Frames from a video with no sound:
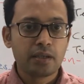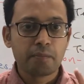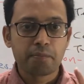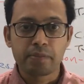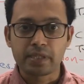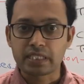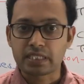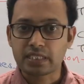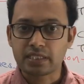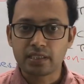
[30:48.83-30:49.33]

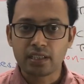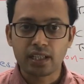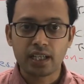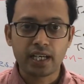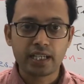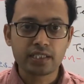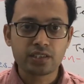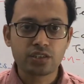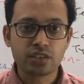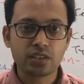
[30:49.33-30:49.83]
personal
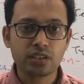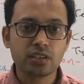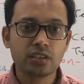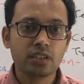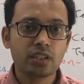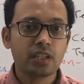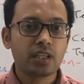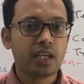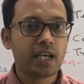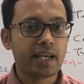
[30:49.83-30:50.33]

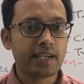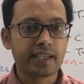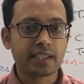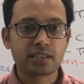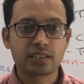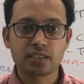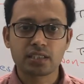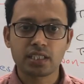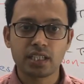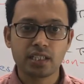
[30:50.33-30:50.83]
hygiene, and
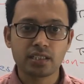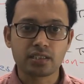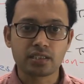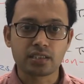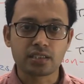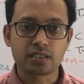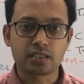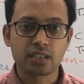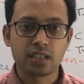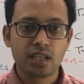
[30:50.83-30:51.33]

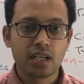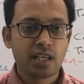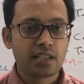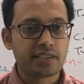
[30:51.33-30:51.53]
exercises.